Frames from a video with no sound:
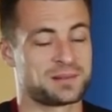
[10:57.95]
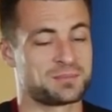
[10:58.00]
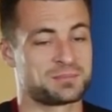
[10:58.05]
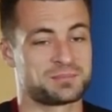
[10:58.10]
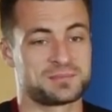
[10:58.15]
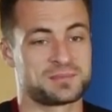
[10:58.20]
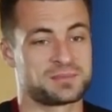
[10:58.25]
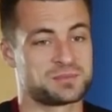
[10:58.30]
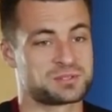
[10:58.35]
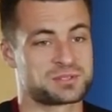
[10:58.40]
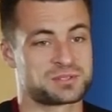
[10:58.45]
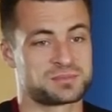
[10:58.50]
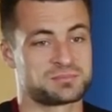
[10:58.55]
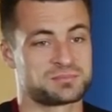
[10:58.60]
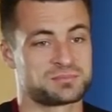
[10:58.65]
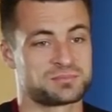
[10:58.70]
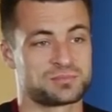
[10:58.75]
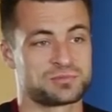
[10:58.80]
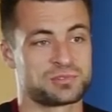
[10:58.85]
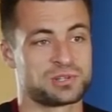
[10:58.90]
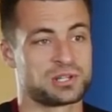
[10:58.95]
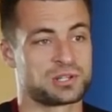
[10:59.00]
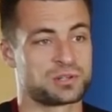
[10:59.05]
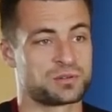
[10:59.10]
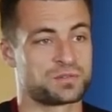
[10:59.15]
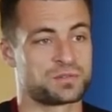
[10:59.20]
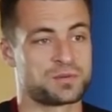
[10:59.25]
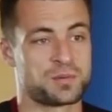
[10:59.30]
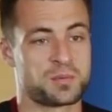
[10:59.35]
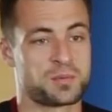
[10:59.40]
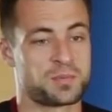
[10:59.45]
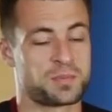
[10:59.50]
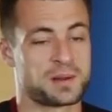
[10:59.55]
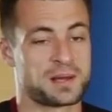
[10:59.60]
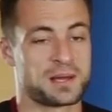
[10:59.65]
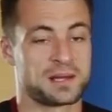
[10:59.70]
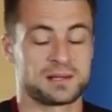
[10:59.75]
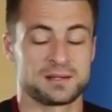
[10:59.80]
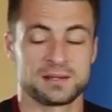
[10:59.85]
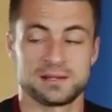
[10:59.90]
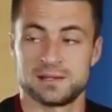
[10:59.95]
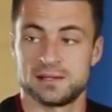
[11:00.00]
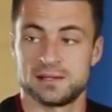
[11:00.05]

There was some really good football played,